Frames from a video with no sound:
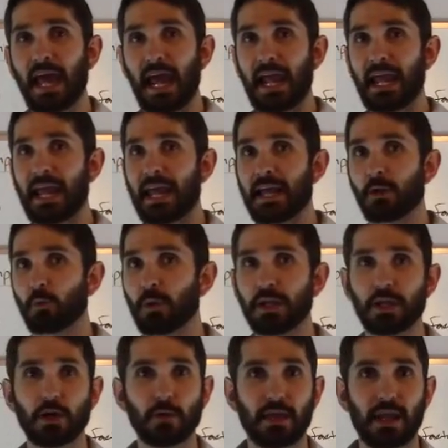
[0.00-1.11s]
and we
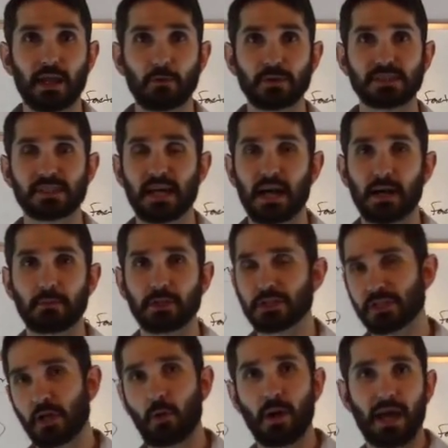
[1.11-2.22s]
knew that it was time to
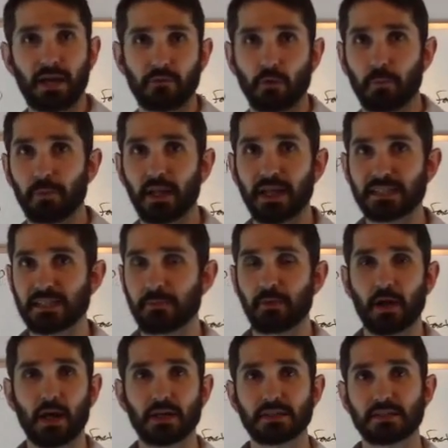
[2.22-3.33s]
just go ahead and replace it
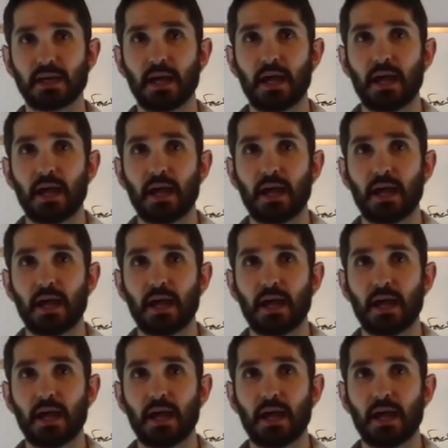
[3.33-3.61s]
because